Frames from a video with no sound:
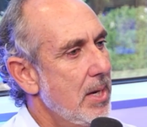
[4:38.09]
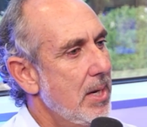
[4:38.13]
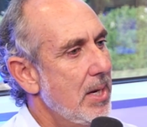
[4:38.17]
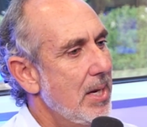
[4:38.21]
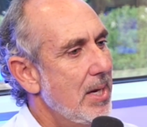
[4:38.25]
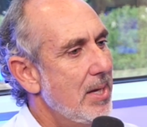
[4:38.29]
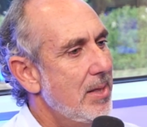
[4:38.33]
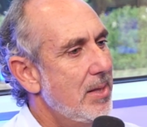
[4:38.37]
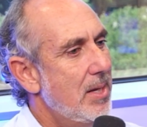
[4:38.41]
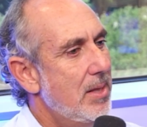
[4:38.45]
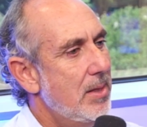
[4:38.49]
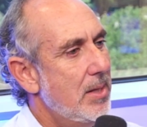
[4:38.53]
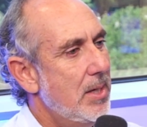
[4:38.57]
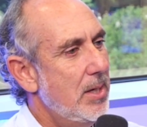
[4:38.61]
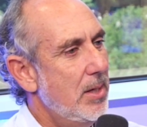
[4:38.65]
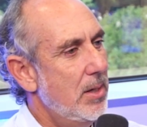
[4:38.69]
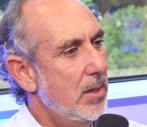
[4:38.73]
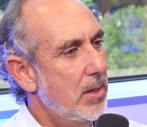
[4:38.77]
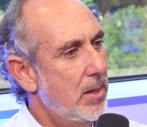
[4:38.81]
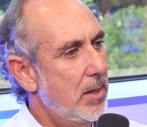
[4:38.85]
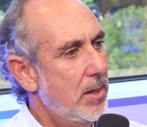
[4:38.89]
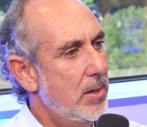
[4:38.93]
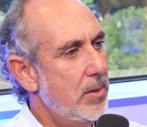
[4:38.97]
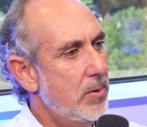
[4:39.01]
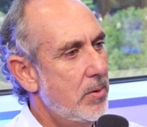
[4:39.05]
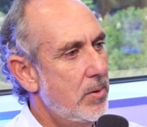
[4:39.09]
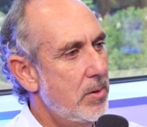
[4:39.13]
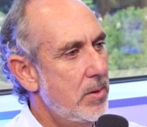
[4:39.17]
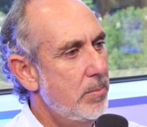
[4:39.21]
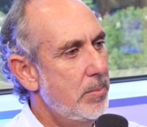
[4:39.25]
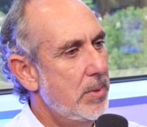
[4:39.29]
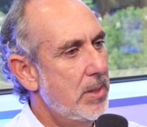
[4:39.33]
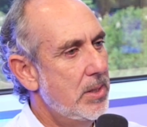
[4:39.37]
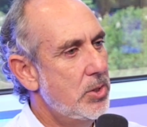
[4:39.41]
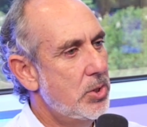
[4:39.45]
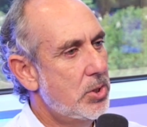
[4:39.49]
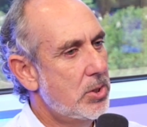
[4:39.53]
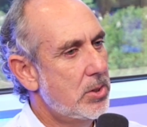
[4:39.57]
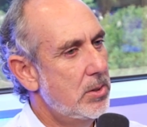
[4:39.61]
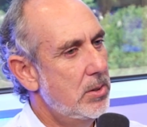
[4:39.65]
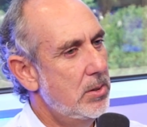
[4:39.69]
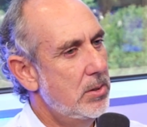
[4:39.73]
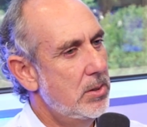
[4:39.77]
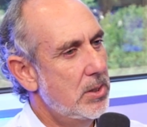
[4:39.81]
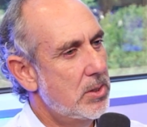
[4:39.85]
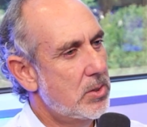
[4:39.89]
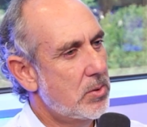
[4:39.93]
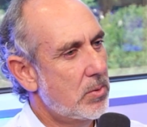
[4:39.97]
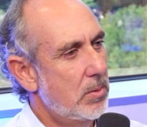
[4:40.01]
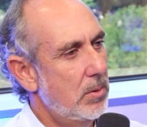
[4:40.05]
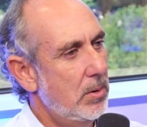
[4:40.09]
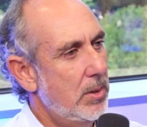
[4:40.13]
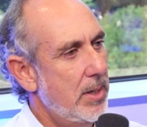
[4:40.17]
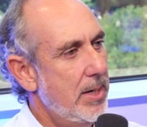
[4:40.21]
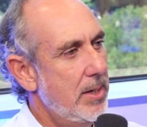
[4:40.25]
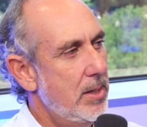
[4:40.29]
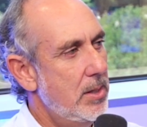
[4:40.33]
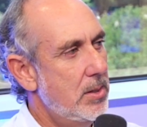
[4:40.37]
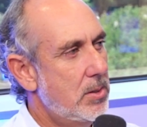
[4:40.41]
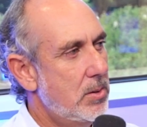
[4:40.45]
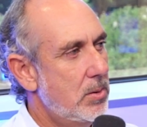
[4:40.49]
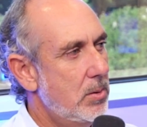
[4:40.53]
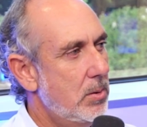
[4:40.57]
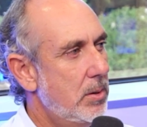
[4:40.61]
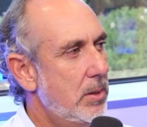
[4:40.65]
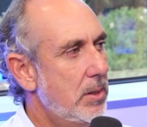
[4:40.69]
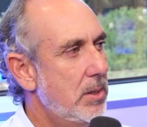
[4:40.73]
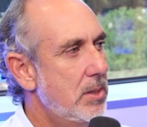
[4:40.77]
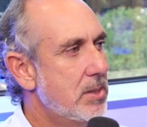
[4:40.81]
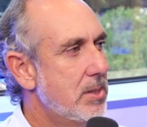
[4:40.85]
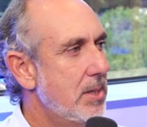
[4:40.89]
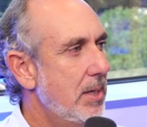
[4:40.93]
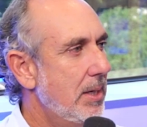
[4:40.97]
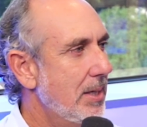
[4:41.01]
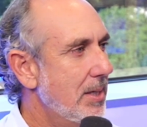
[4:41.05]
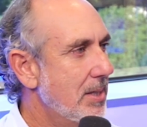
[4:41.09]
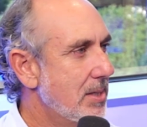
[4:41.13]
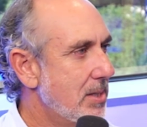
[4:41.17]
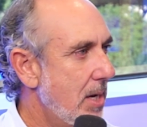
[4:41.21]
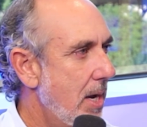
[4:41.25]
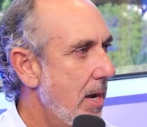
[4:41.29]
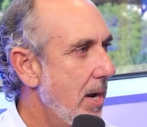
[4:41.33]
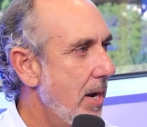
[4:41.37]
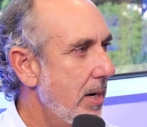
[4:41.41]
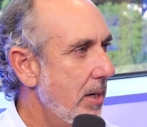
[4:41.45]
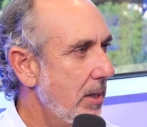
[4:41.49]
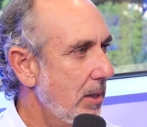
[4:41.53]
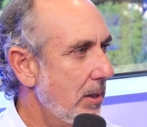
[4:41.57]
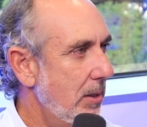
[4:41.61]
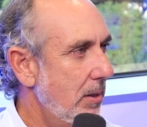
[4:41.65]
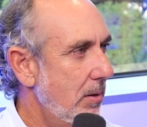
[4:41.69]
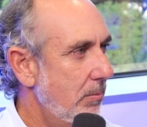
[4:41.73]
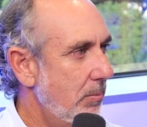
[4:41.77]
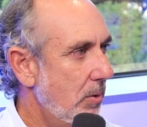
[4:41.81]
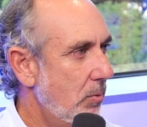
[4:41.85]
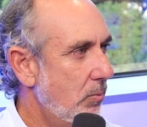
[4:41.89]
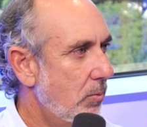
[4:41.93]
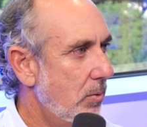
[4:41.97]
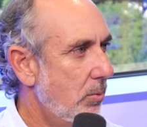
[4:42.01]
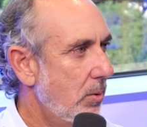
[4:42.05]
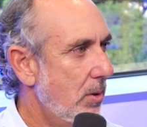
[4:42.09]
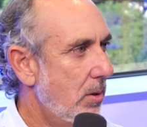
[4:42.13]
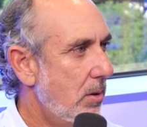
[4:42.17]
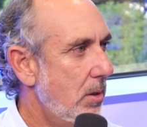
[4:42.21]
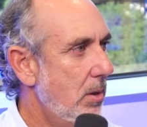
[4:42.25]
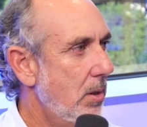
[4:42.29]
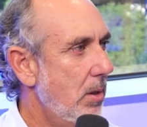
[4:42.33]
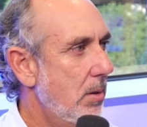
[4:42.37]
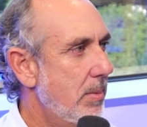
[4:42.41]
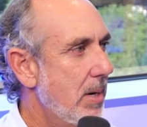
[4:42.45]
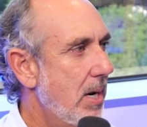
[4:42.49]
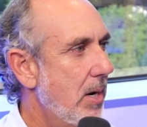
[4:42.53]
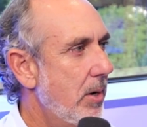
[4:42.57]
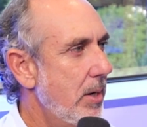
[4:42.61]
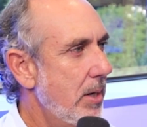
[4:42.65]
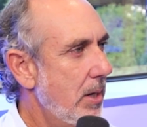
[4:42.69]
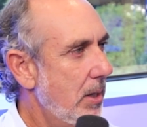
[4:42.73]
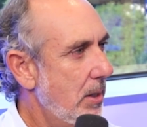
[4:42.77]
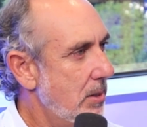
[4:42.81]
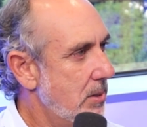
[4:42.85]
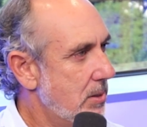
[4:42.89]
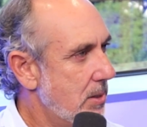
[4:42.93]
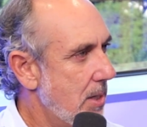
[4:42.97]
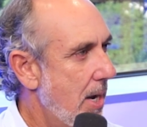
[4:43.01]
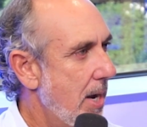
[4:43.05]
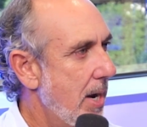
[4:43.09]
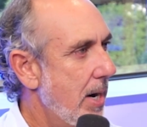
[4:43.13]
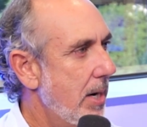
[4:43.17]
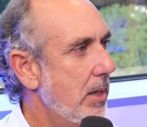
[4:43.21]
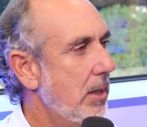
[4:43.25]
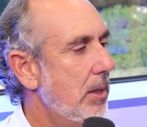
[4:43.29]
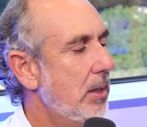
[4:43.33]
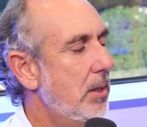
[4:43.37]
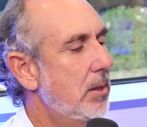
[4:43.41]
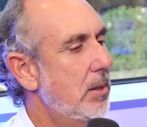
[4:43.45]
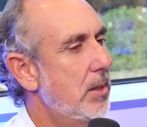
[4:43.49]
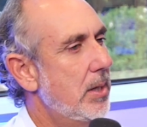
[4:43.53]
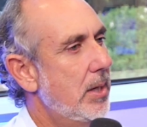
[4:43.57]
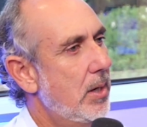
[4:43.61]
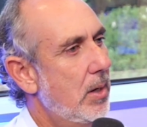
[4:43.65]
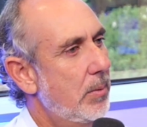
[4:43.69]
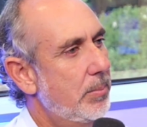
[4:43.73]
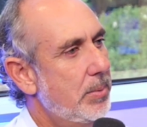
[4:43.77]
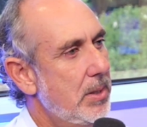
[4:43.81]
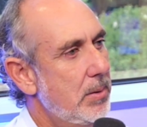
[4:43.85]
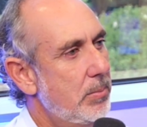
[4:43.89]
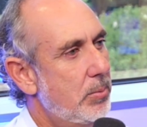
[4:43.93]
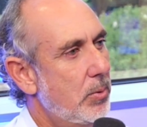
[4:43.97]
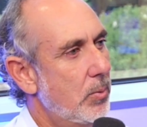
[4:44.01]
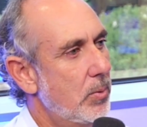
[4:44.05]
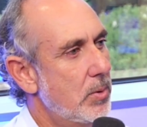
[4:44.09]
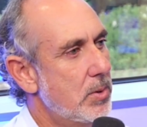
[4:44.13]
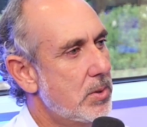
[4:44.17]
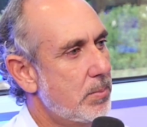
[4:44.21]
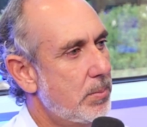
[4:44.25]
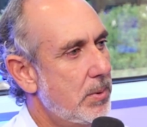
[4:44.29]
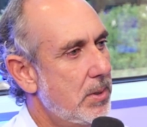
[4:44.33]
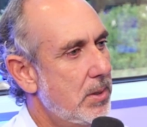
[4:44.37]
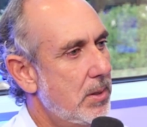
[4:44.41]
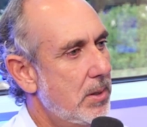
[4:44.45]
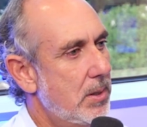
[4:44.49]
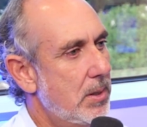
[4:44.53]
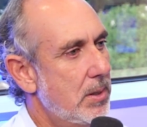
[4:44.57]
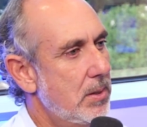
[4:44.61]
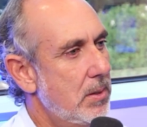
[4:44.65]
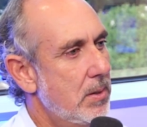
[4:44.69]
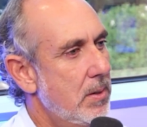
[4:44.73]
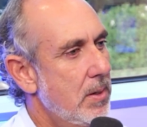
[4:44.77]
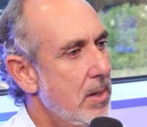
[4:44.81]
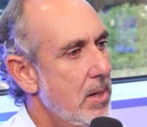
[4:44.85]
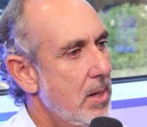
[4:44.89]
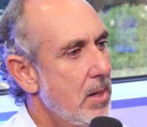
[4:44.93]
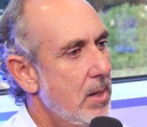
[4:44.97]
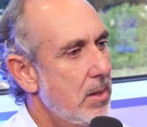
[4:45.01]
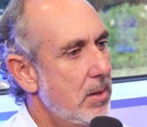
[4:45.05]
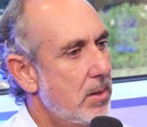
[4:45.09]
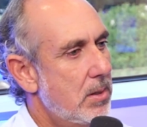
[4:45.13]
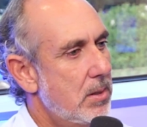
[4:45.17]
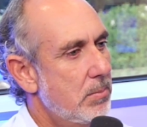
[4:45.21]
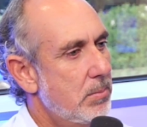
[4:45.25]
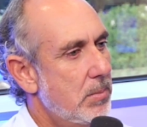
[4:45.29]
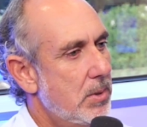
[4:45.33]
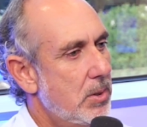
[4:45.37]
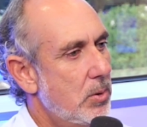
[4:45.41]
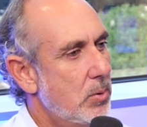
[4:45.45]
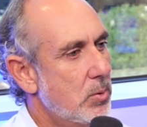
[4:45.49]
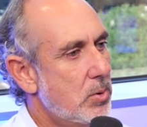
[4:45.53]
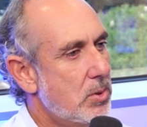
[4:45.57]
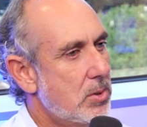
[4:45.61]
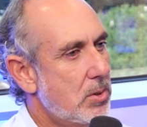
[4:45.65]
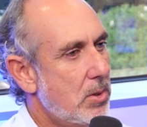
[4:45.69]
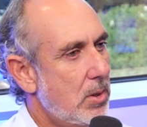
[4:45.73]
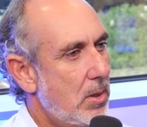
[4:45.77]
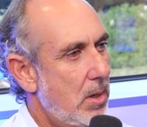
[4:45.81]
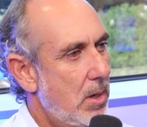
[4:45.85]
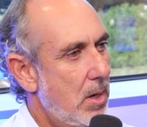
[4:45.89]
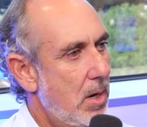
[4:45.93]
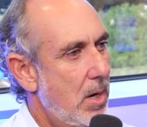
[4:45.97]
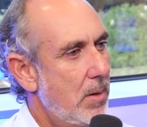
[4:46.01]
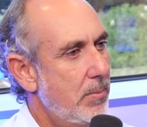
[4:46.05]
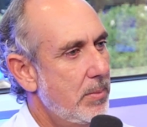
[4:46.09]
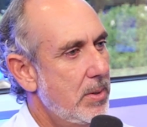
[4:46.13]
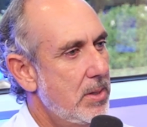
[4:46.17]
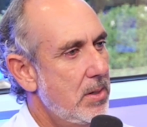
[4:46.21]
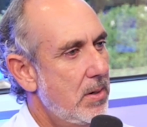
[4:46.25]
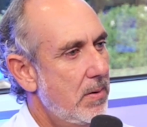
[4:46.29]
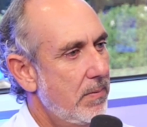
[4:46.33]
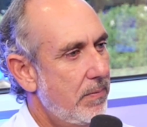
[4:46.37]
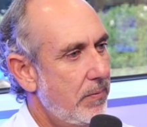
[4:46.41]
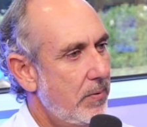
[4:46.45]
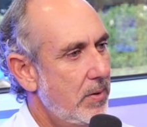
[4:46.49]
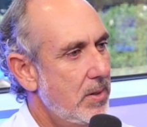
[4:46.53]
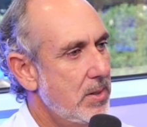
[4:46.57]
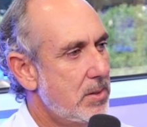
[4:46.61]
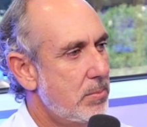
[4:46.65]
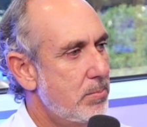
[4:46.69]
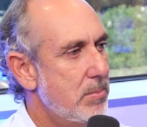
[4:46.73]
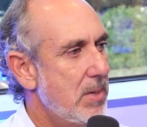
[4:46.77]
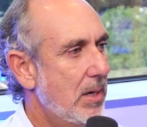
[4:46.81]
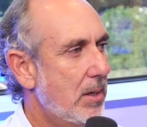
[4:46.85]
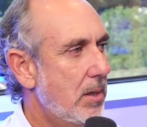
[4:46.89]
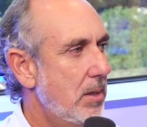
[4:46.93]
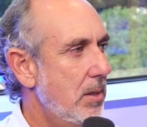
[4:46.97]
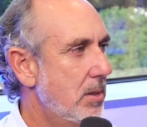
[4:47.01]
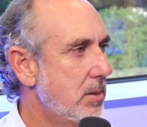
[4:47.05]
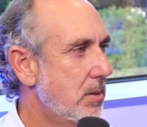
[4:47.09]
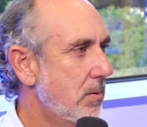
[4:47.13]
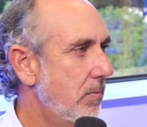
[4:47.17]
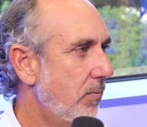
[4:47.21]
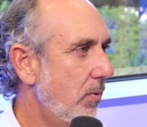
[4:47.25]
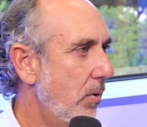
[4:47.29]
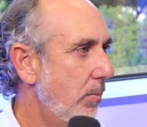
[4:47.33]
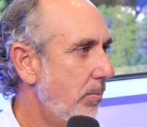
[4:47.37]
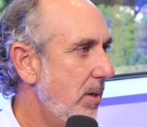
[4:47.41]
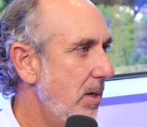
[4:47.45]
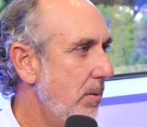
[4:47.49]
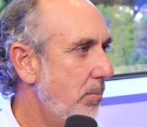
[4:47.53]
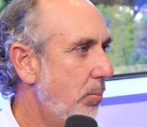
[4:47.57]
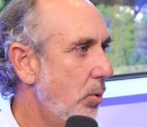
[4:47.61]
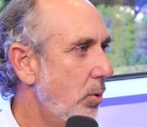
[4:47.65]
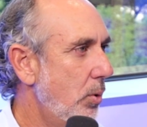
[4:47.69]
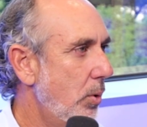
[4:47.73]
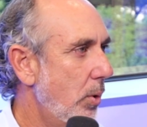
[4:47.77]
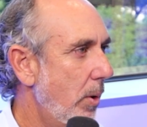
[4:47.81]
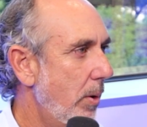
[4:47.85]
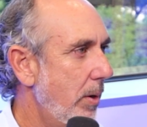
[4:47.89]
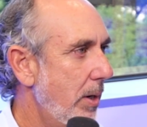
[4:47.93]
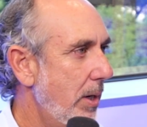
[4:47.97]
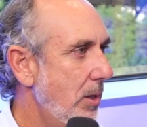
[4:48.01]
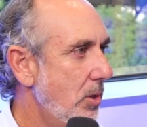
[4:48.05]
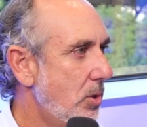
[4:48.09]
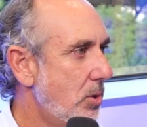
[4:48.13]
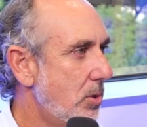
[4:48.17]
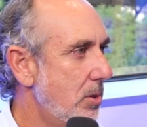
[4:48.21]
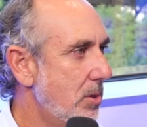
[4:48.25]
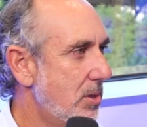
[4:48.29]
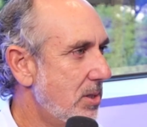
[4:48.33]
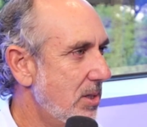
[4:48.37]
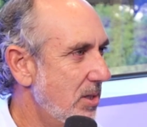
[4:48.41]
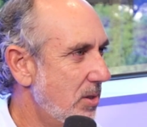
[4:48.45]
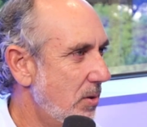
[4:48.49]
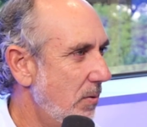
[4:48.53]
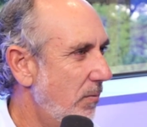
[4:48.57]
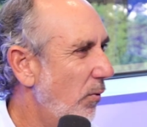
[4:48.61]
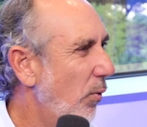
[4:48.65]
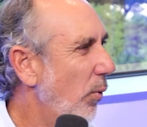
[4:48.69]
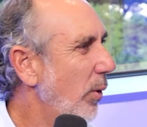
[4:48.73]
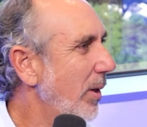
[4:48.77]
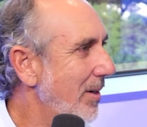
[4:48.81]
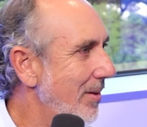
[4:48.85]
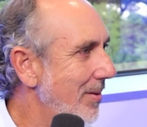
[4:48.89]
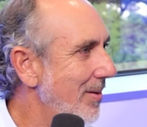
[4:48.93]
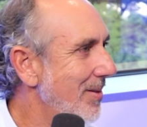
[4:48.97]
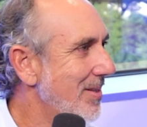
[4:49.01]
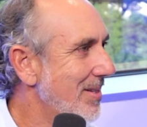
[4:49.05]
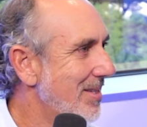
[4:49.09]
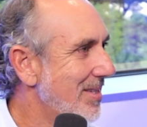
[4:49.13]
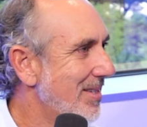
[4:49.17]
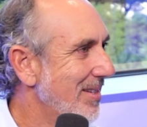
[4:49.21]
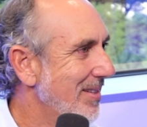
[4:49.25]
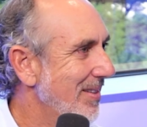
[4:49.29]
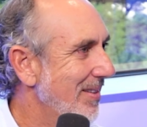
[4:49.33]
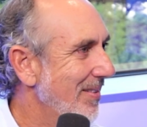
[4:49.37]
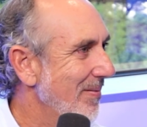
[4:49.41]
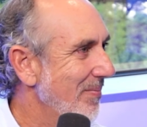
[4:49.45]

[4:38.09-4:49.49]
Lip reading: And then the other dimension that's related to it is anxiety. I mean, when we think about anxiety and how people respond, the most common defense mechanism for people who are anxious is avoidance.